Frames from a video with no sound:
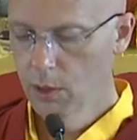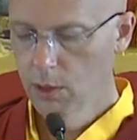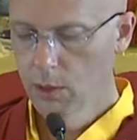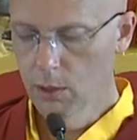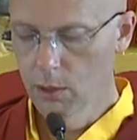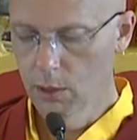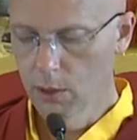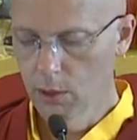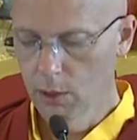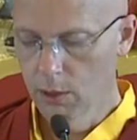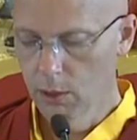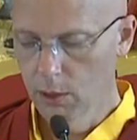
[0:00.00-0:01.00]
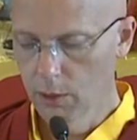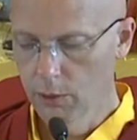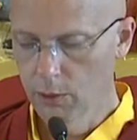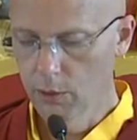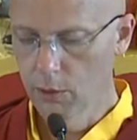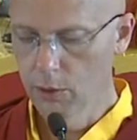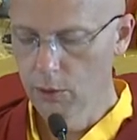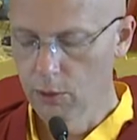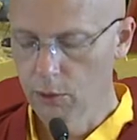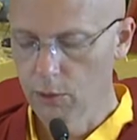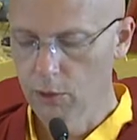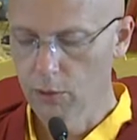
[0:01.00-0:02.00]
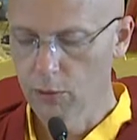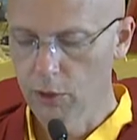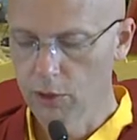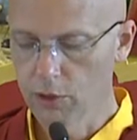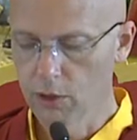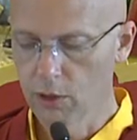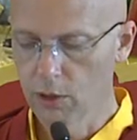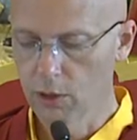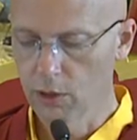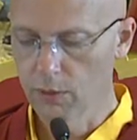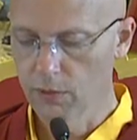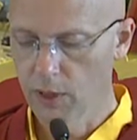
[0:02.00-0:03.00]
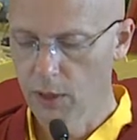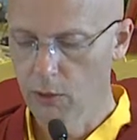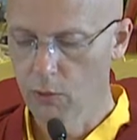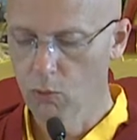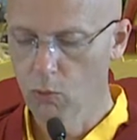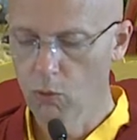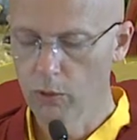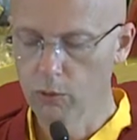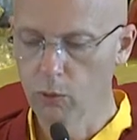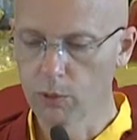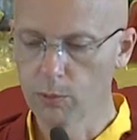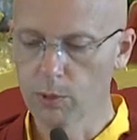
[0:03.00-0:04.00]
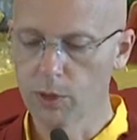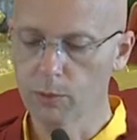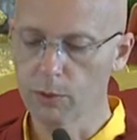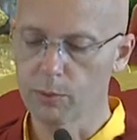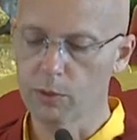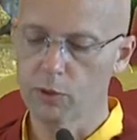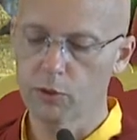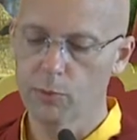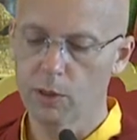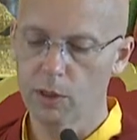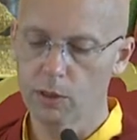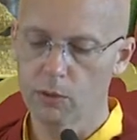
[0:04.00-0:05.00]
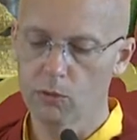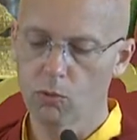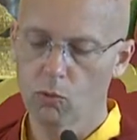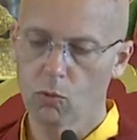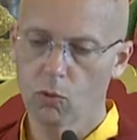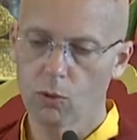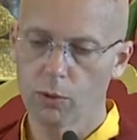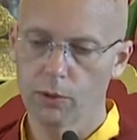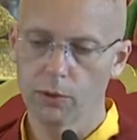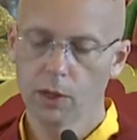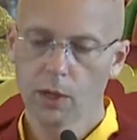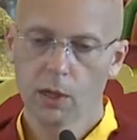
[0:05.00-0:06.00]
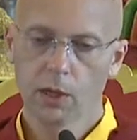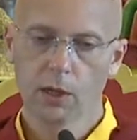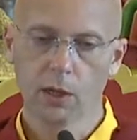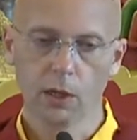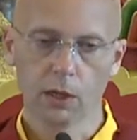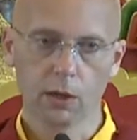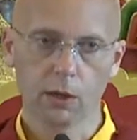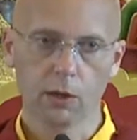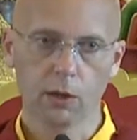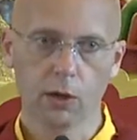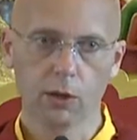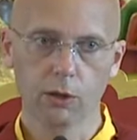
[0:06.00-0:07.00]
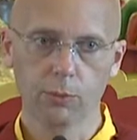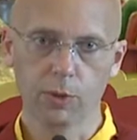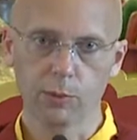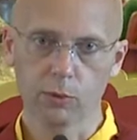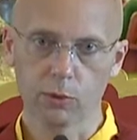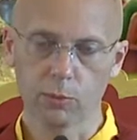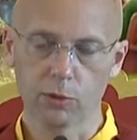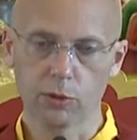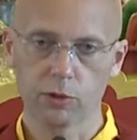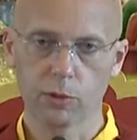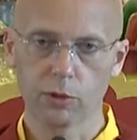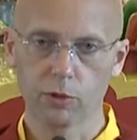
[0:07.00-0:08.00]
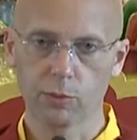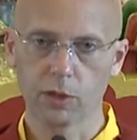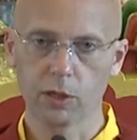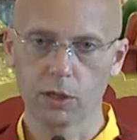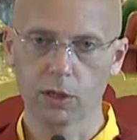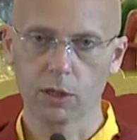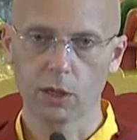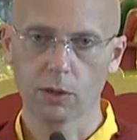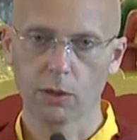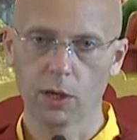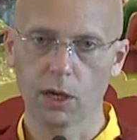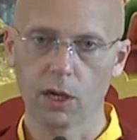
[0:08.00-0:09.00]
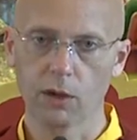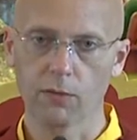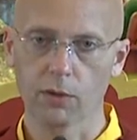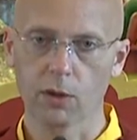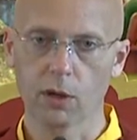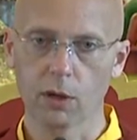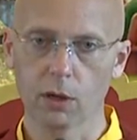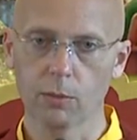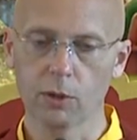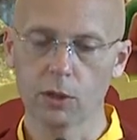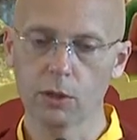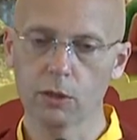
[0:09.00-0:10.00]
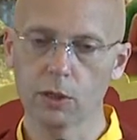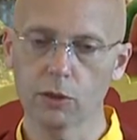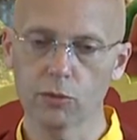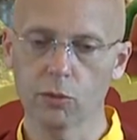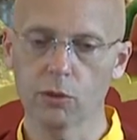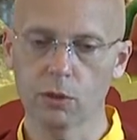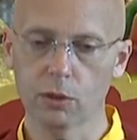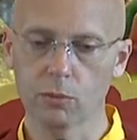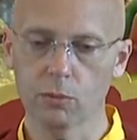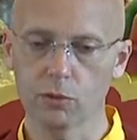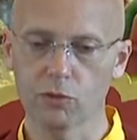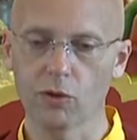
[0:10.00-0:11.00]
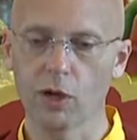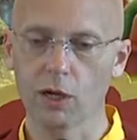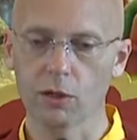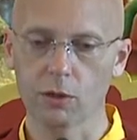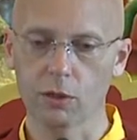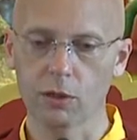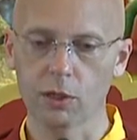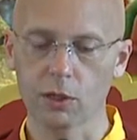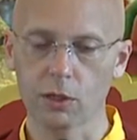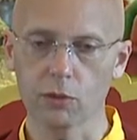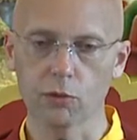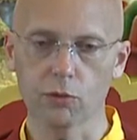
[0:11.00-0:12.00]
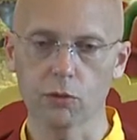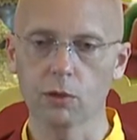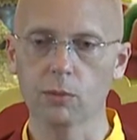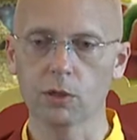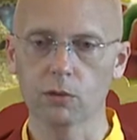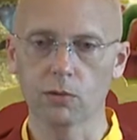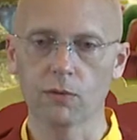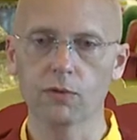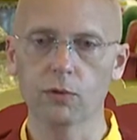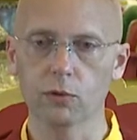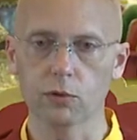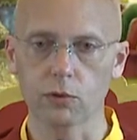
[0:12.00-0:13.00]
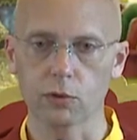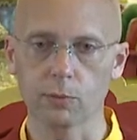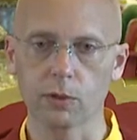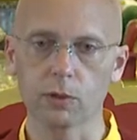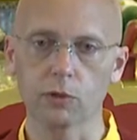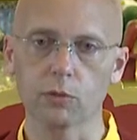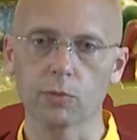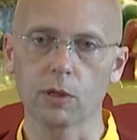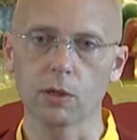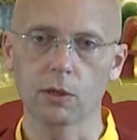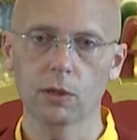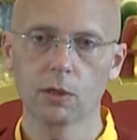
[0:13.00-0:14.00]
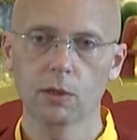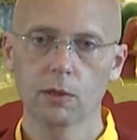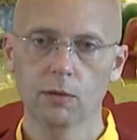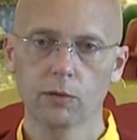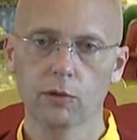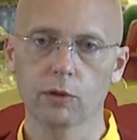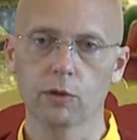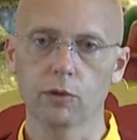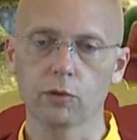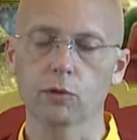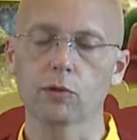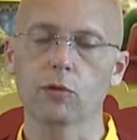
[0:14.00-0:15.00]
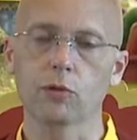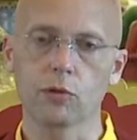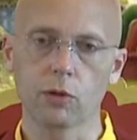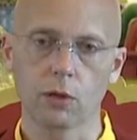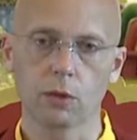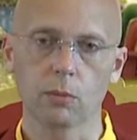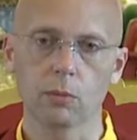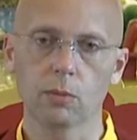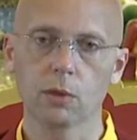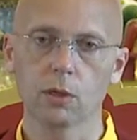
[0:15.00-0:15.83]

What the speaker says: in the discussion of how when people participate in war, all the people who are participating together have the karma, unless one of them's dragged there kicking and screaming and refuses to participate. And so it's the same